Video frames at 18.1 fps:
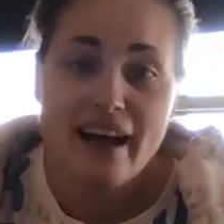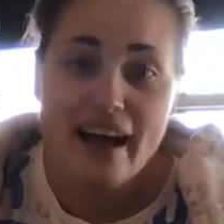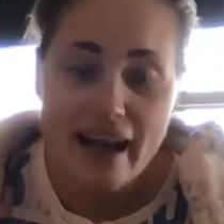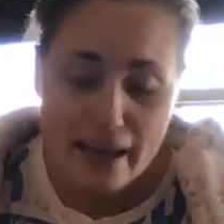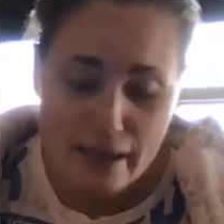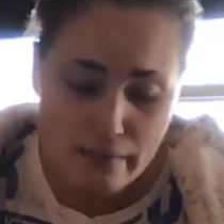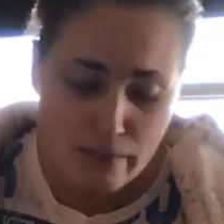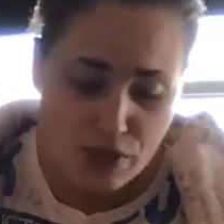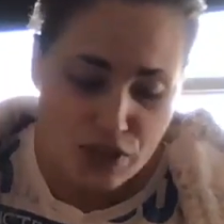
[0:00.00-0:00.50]

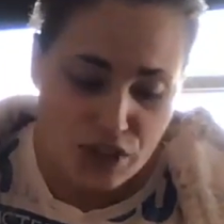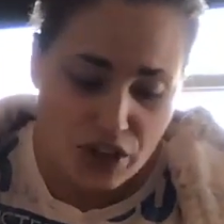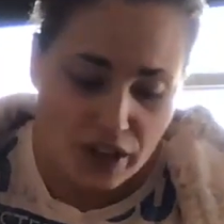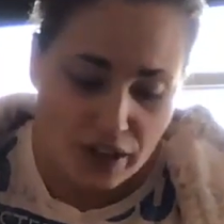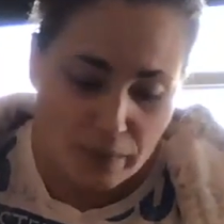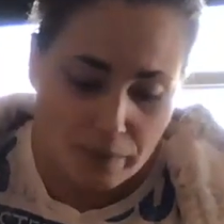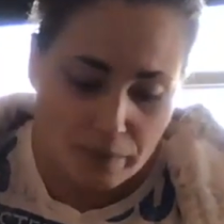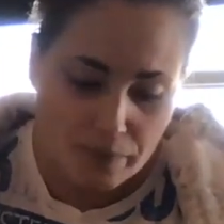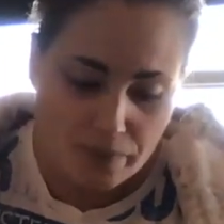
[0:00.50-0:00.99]
I'm
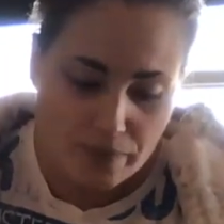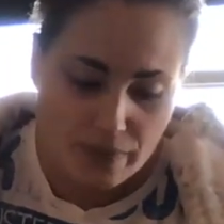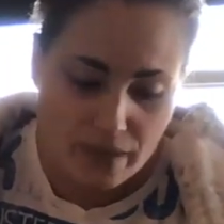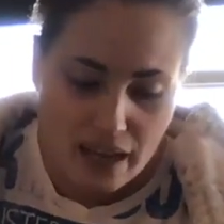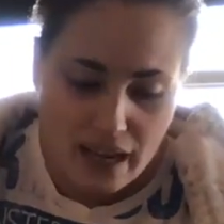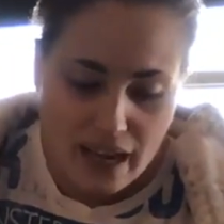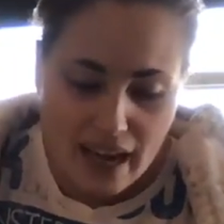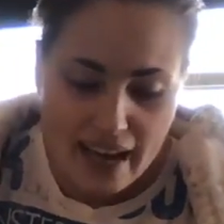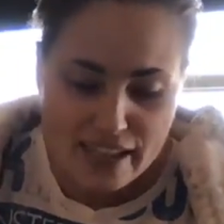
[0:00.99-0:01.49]
sure.
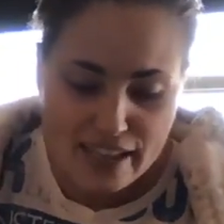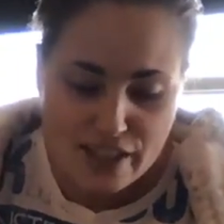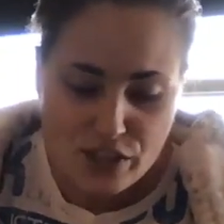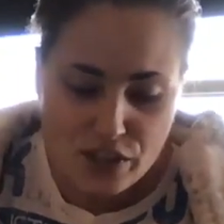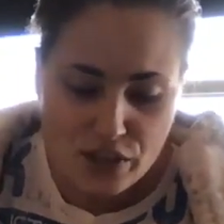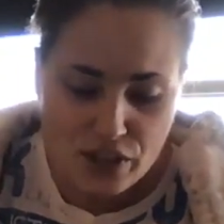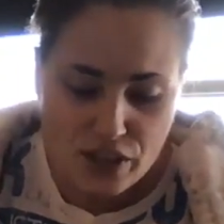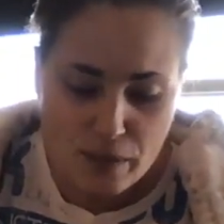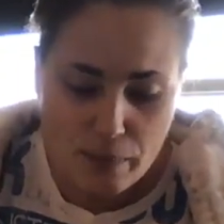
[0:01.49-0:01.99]
I
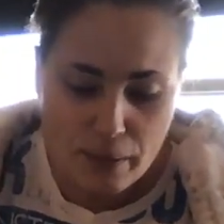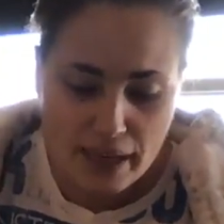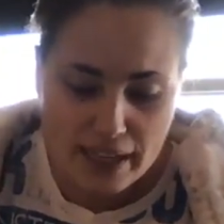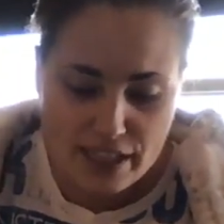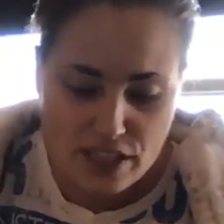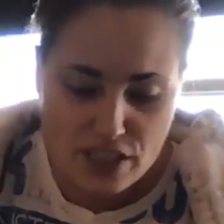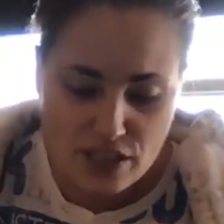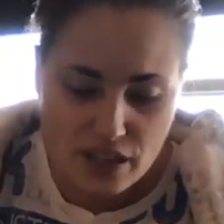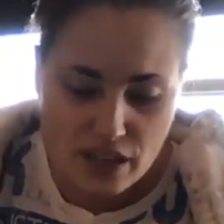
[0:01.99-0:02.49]
turn the
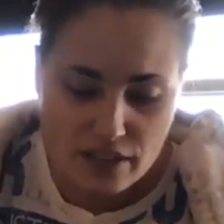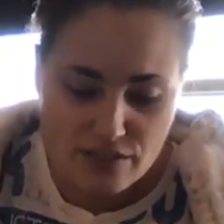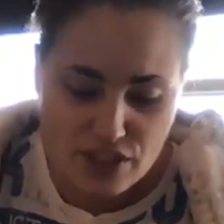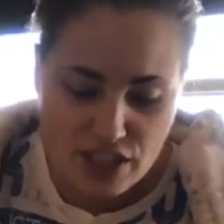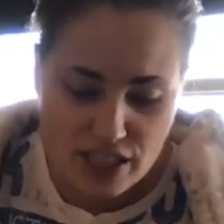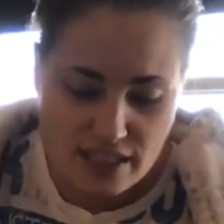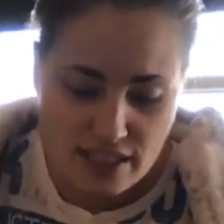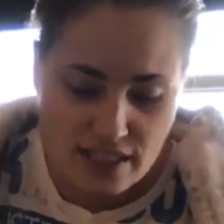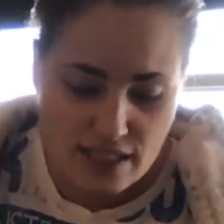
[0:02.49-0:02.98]
page of
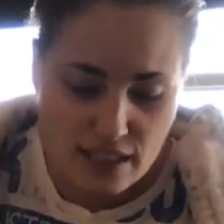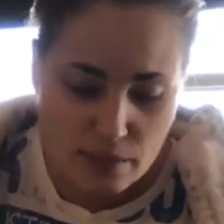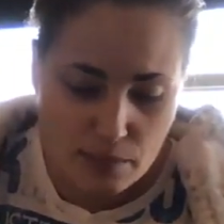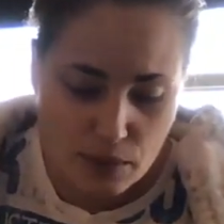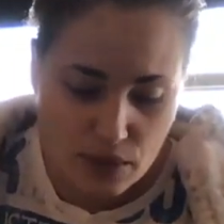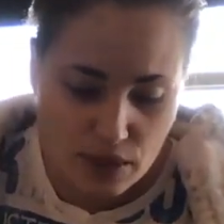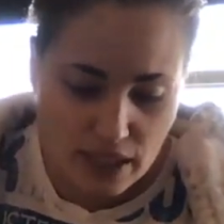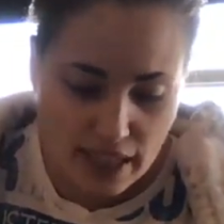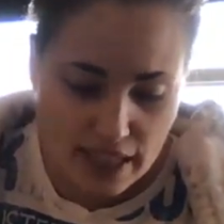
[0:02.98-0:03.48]
Jason's
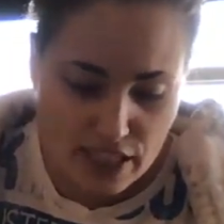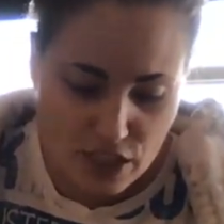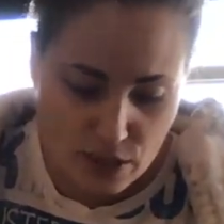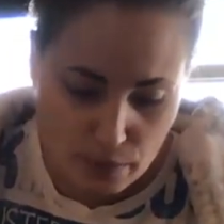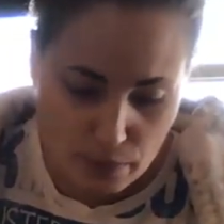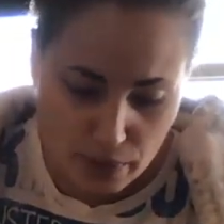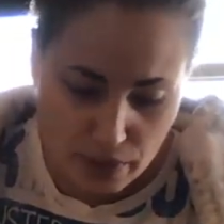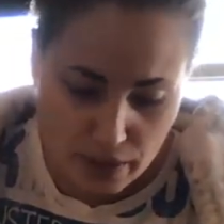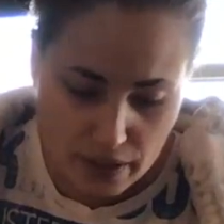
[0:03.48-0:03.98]

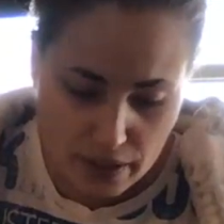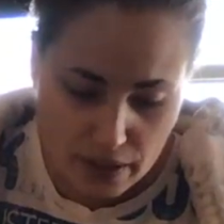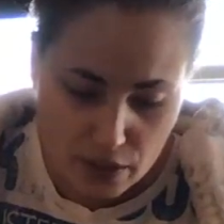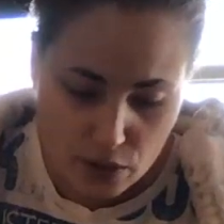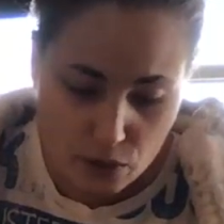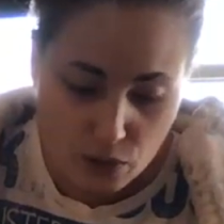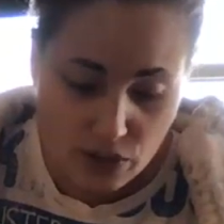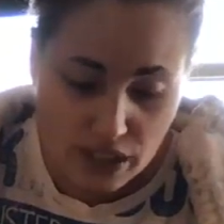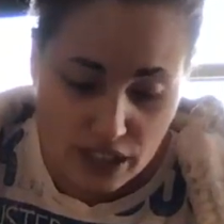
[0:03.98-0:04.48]
communication book,
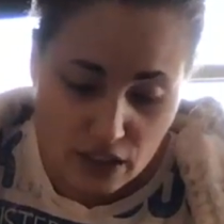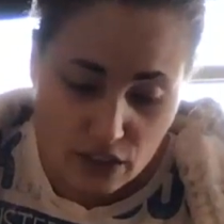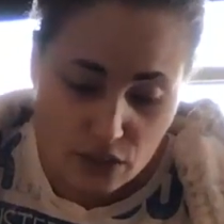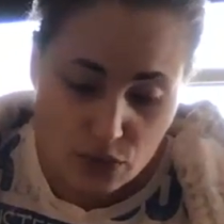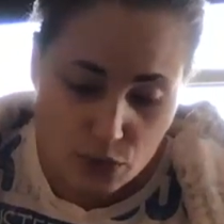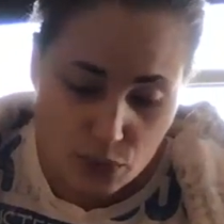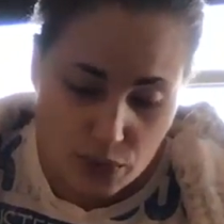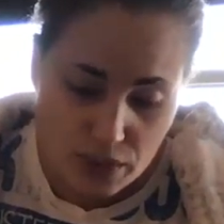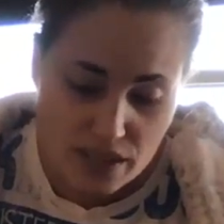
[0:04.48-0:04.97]
reading
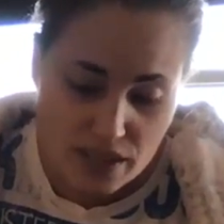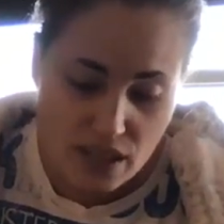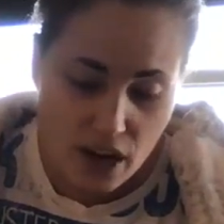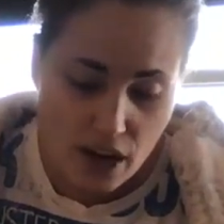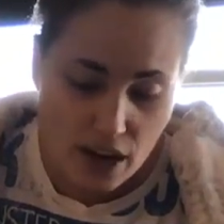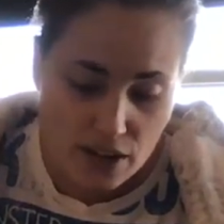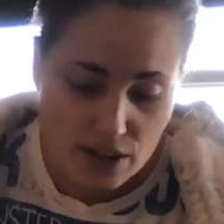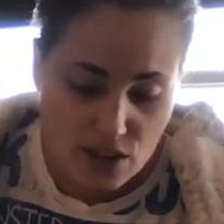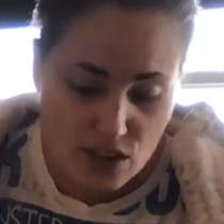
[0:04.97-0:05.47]
through his
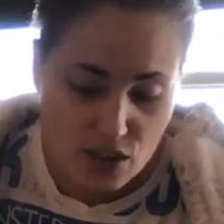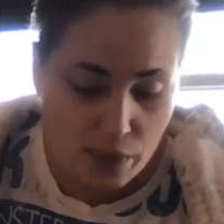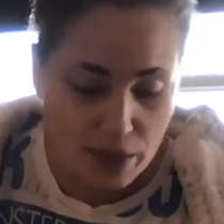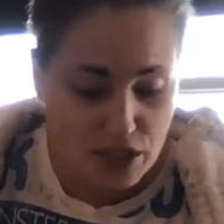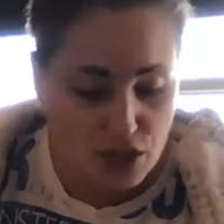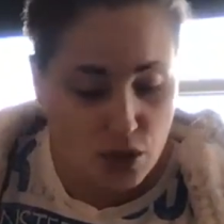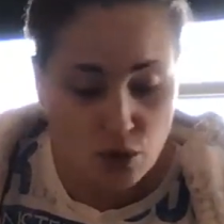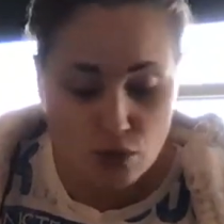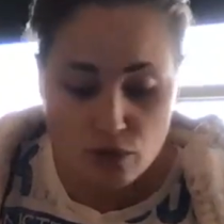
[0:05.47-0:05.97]
cards so I
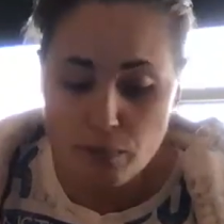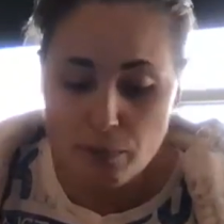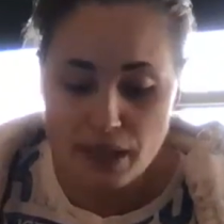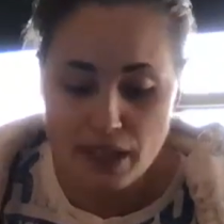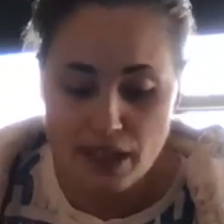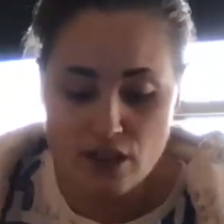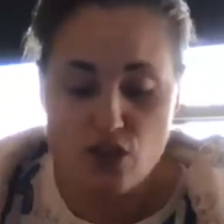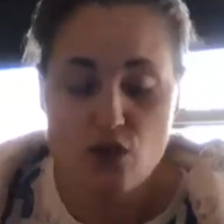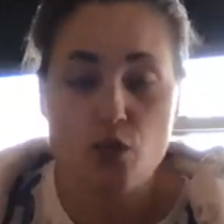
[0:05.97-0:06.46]
don't
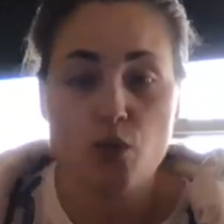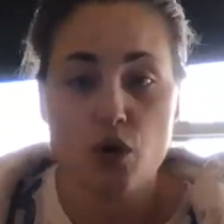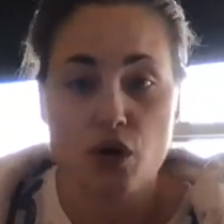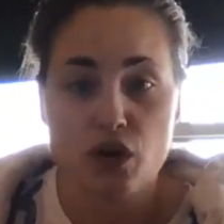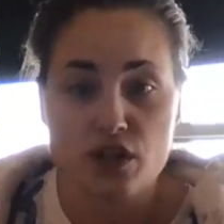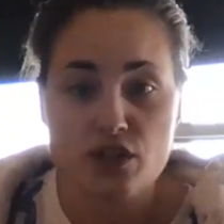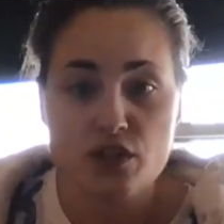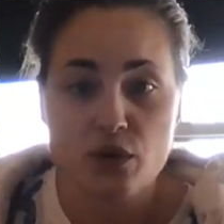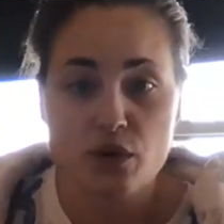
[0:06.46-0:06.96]
repeat the
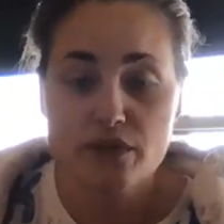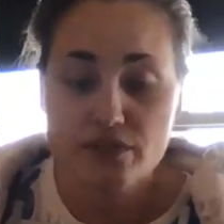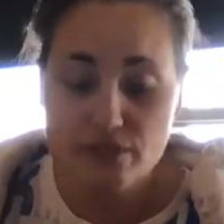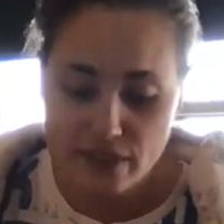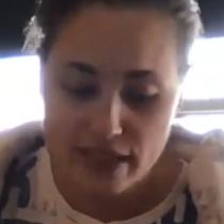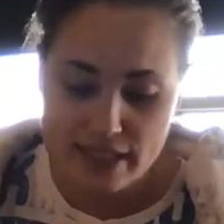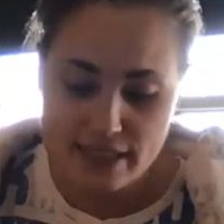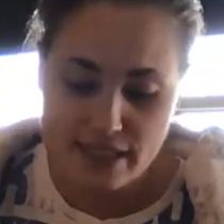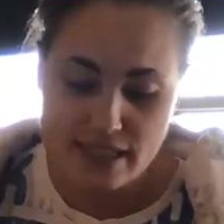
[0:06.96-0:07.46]
words or
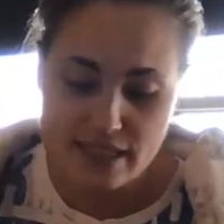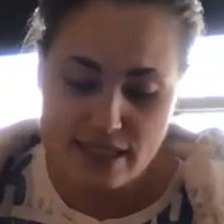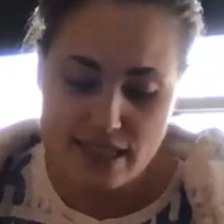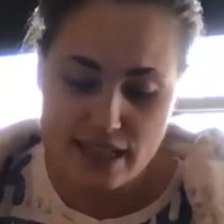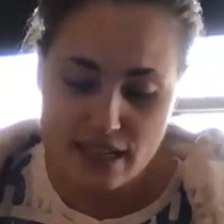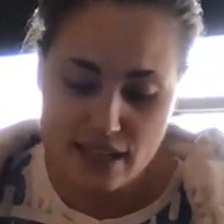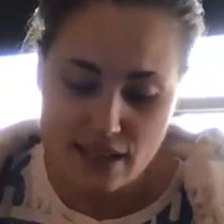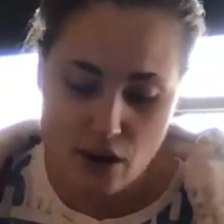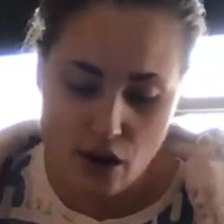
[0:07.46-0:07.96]
phrases
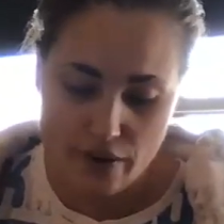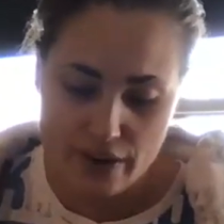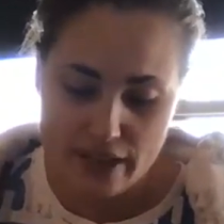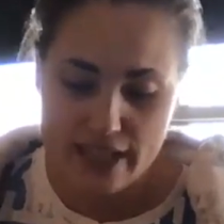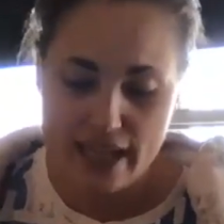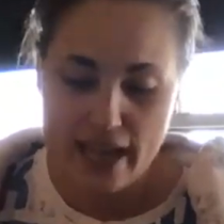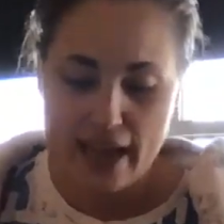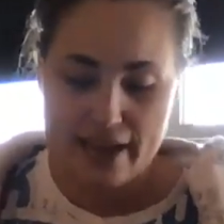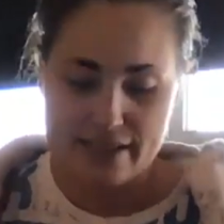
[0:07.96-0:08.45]
that he
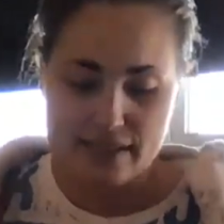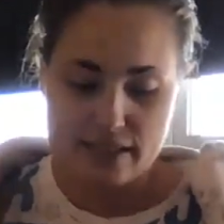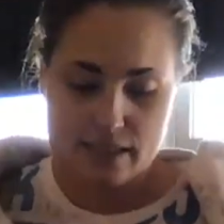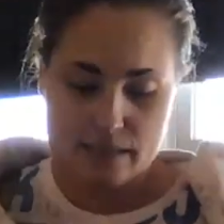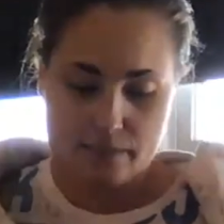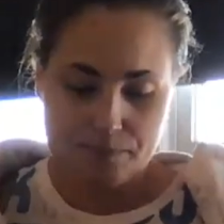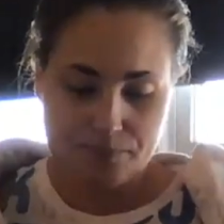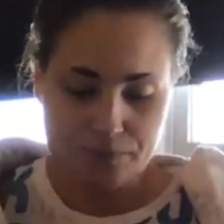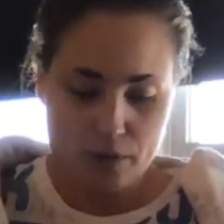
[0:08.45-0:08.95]
already has,
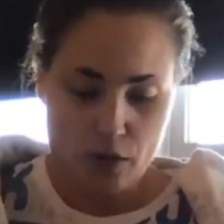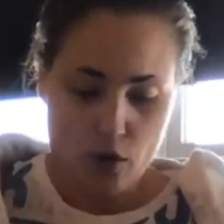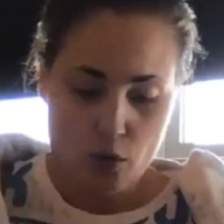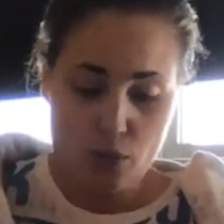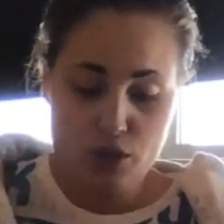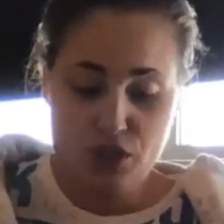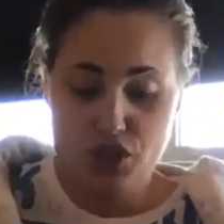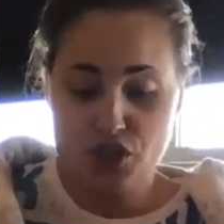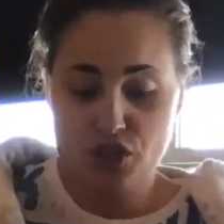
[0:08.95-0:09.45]

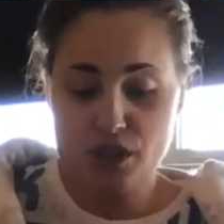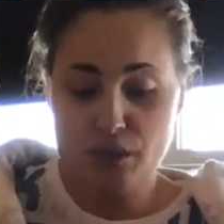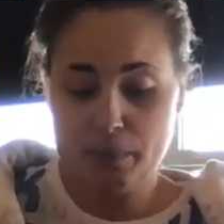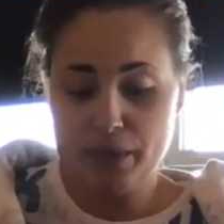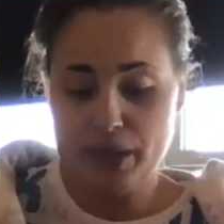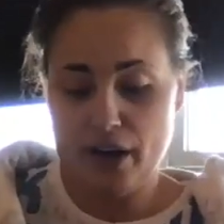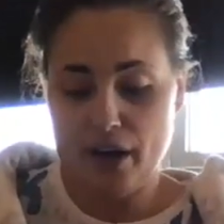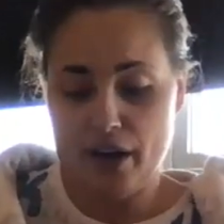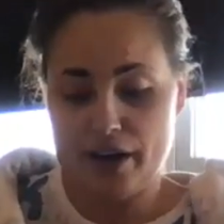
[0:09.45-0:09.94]
which shouldn't
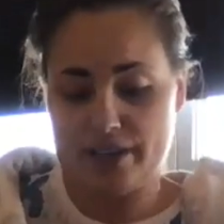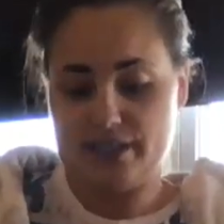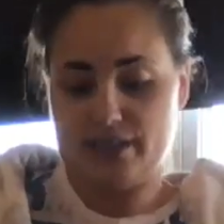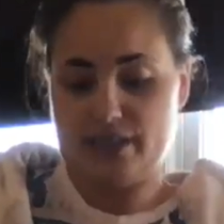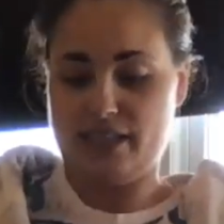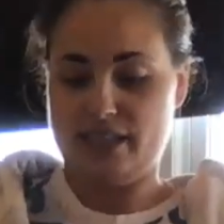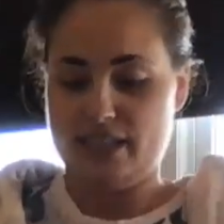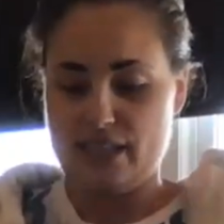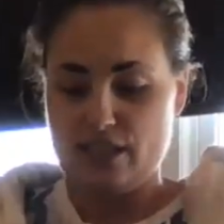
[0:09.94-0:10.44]
be hard
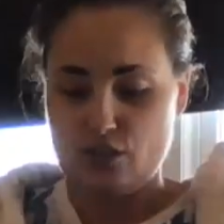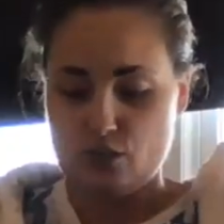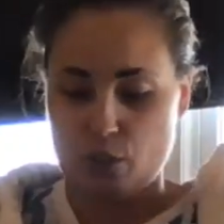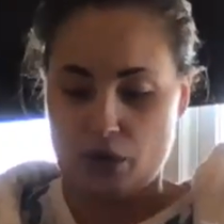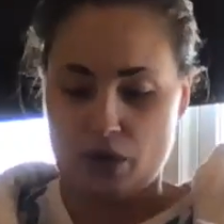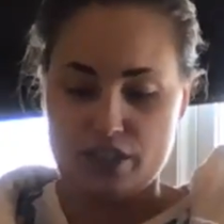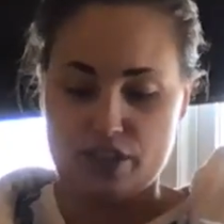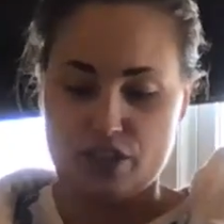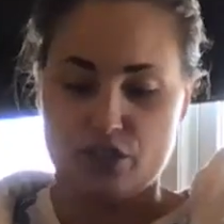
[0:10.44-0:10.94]
since his
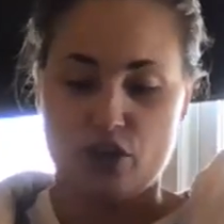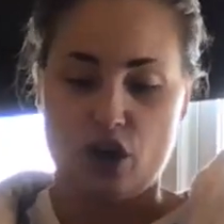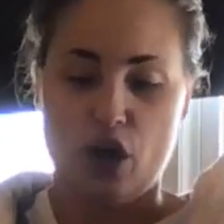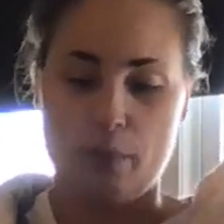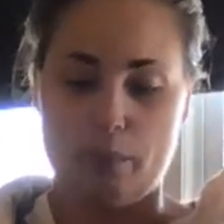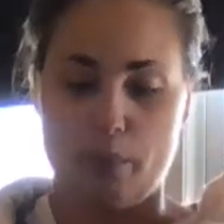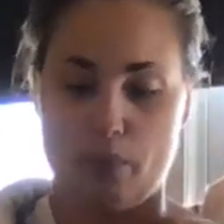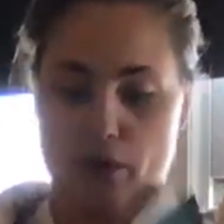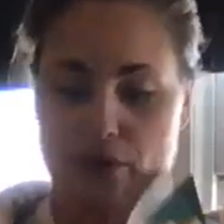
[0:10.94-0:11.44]
words are
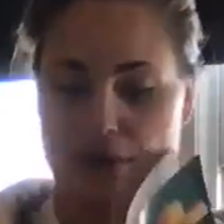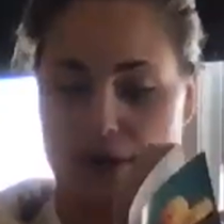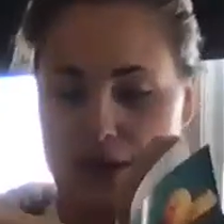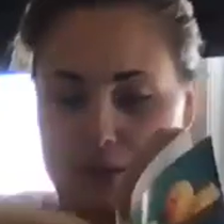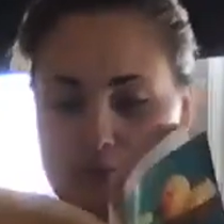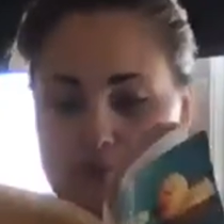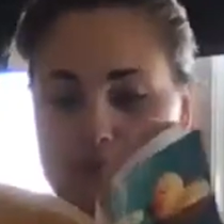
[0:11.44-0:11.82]
all boring.